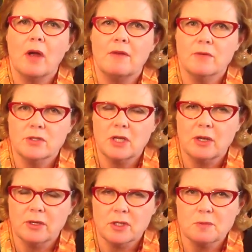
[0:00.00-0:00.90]
or adverse
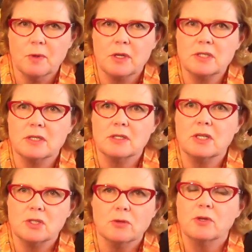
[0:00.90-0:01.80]
childhood experiences
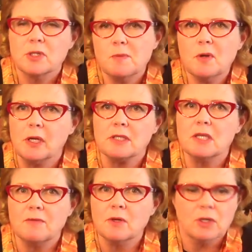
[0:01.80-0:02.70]
that children
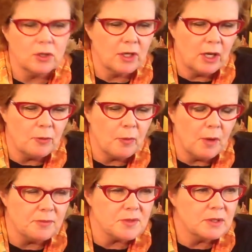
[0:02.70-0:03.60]
experienced if you're going to look at health
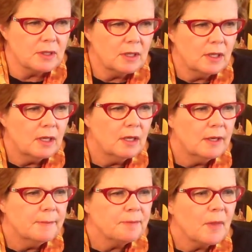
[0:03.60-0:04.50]
problems.
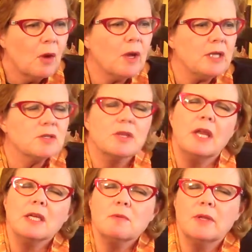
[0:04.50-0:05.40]
Okay, so the
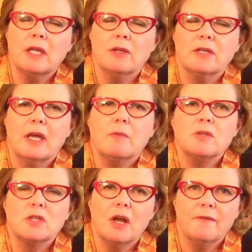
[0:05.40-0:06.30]
next one they looked at
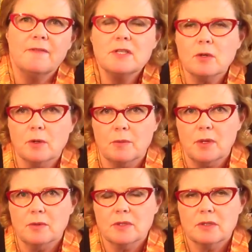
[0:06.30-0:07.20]
was child physical
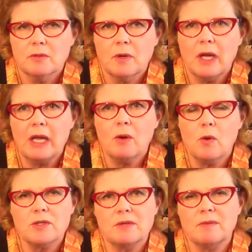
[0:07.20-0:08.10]
abuse. Okay, of
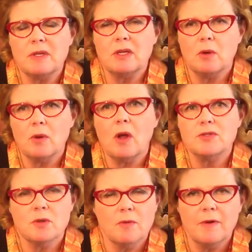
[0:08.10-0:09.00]
course, and
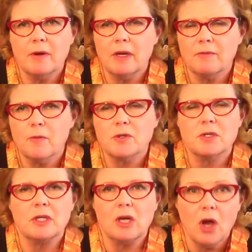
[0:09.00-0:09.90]
also a very
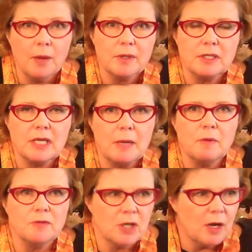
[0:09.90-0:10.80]
unfortunately common type
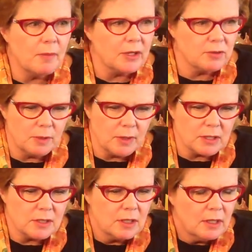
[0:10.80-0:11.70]
of child
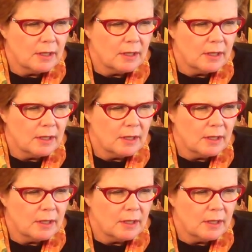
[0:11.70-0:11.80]
maltreatment.